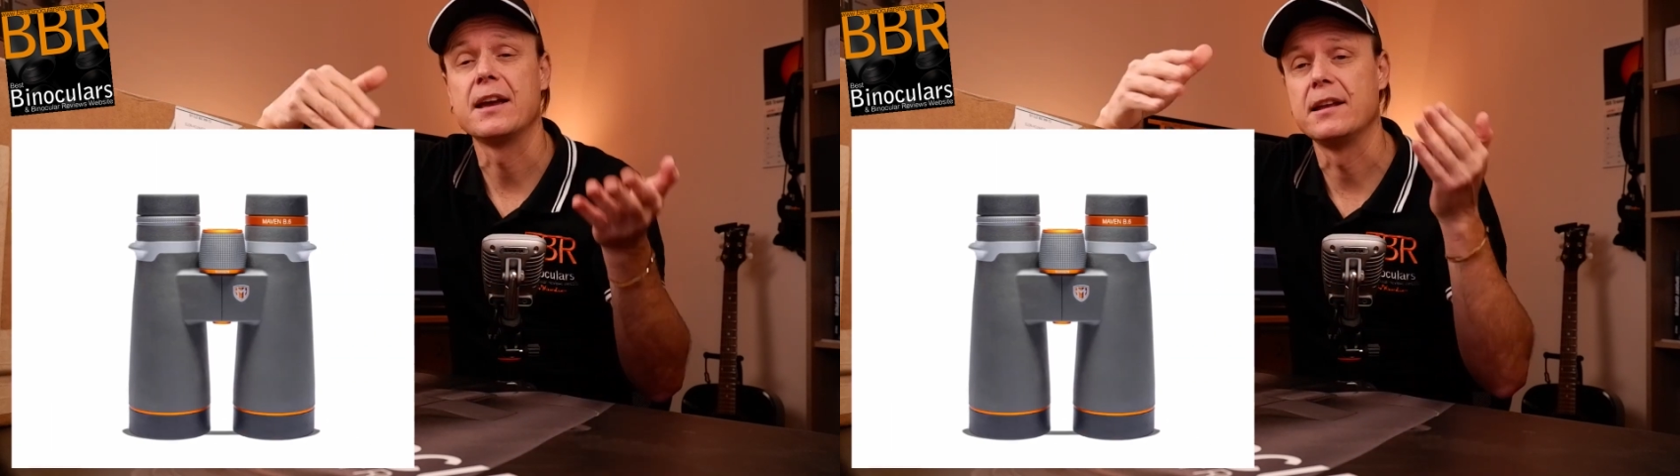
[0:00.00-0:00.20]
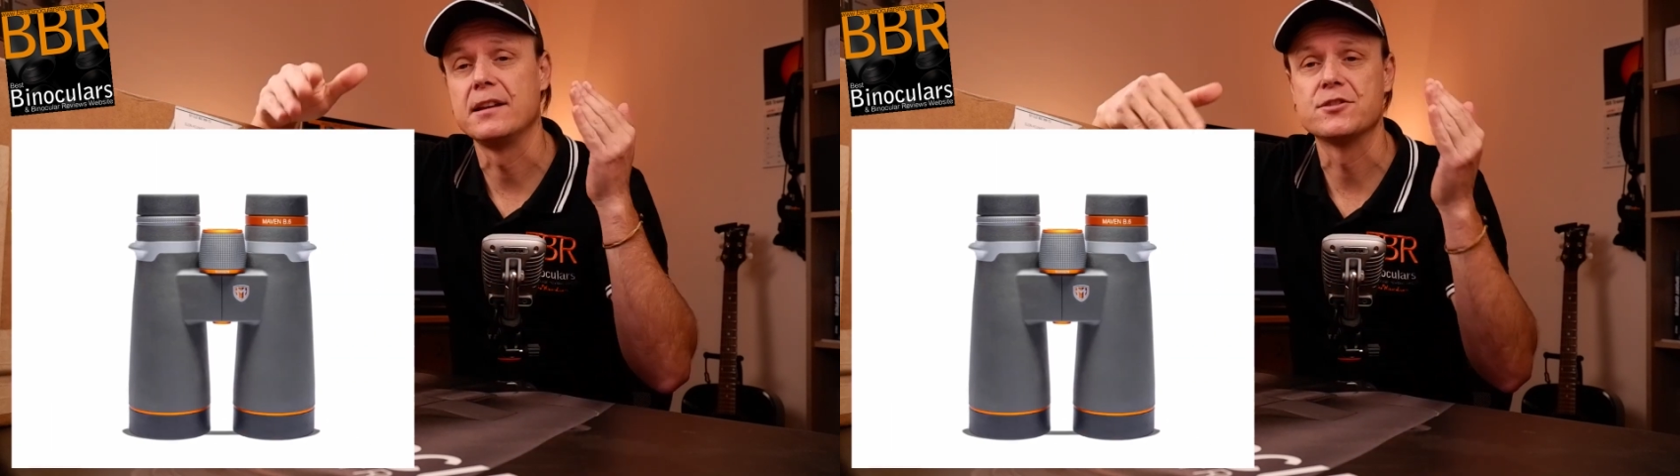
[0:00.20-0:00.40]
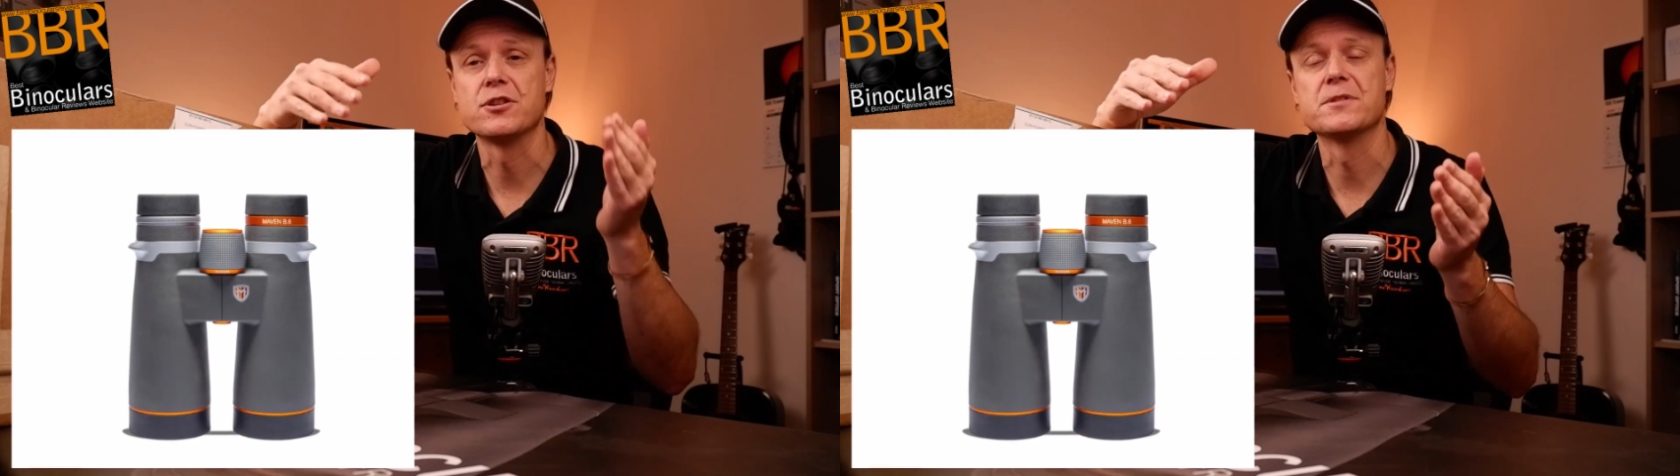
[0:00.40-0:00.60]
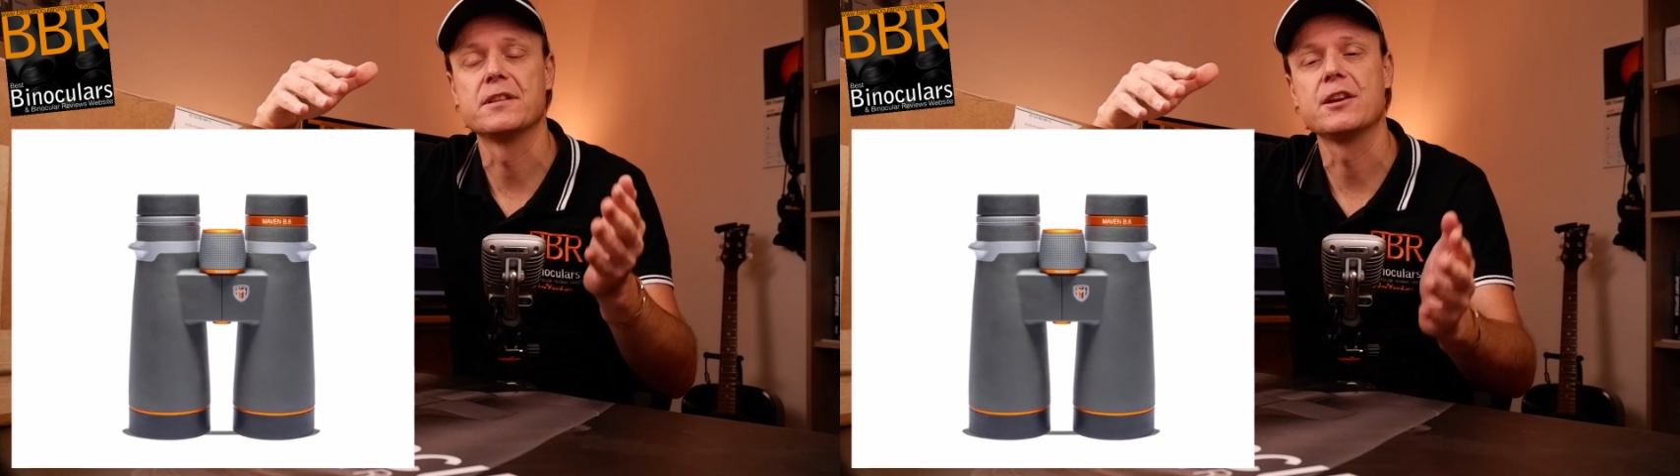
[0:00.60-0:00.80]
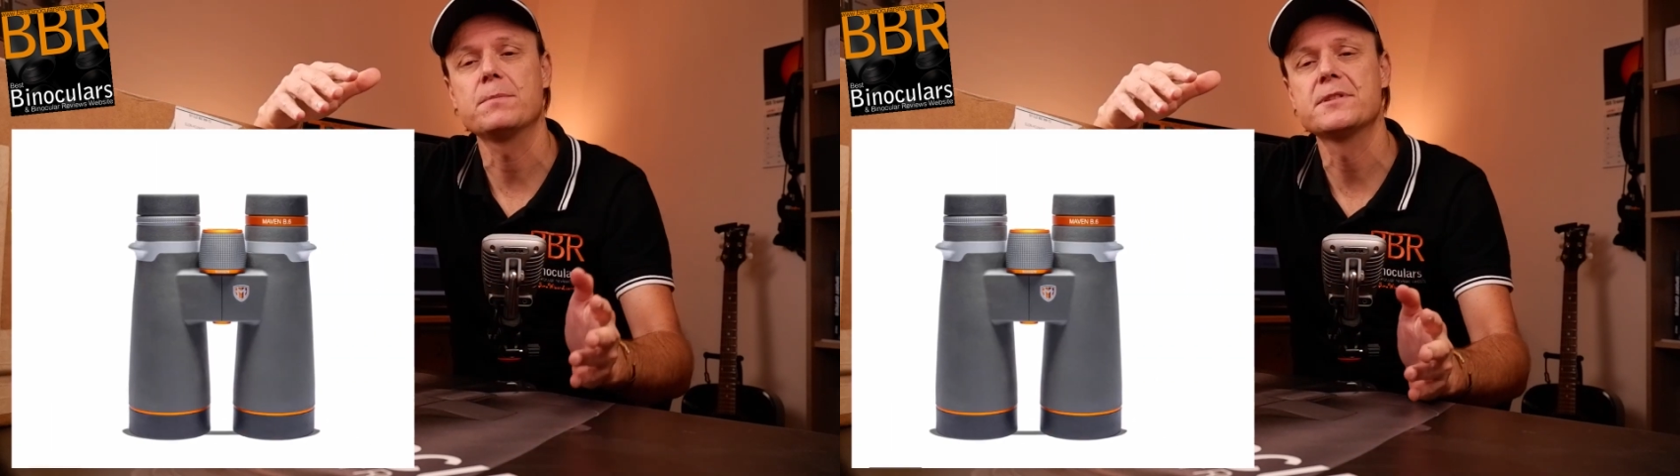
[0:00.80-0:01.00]
in, in terms
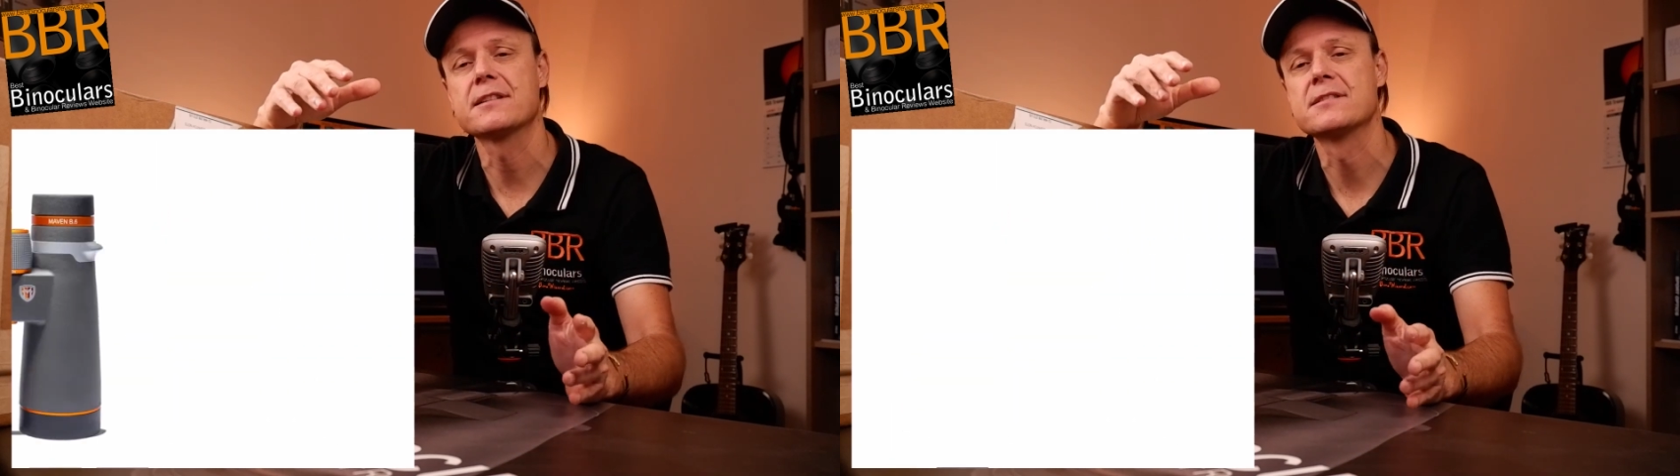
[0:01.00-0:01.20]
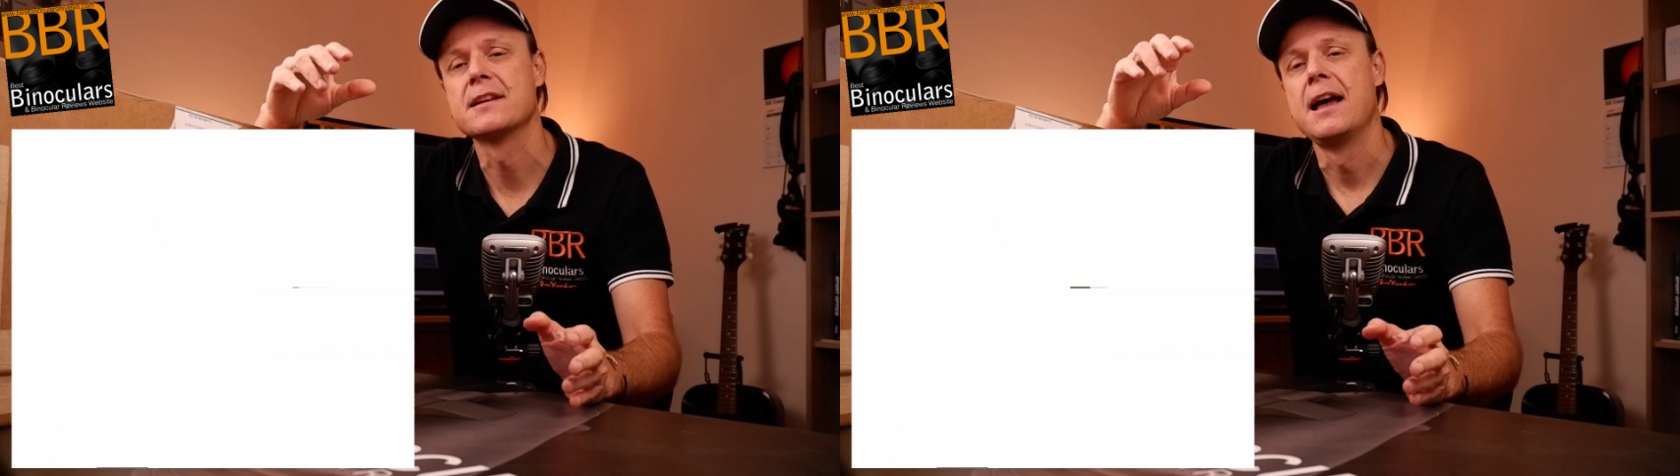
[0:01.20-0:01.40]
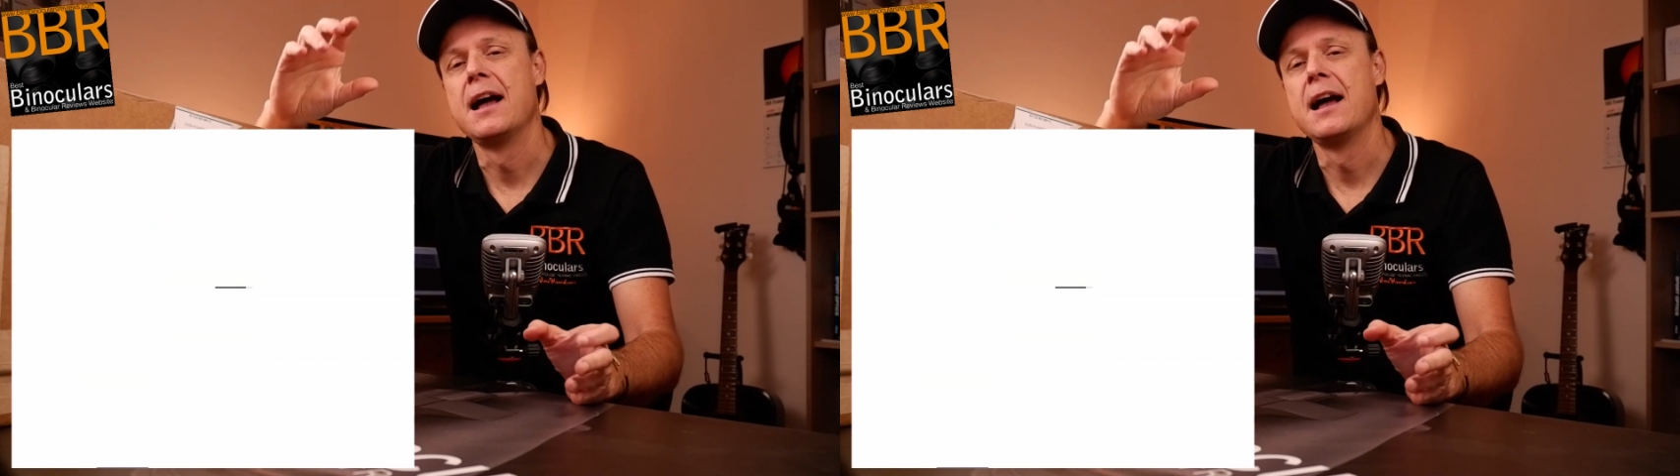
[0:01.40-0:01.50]
of the optics,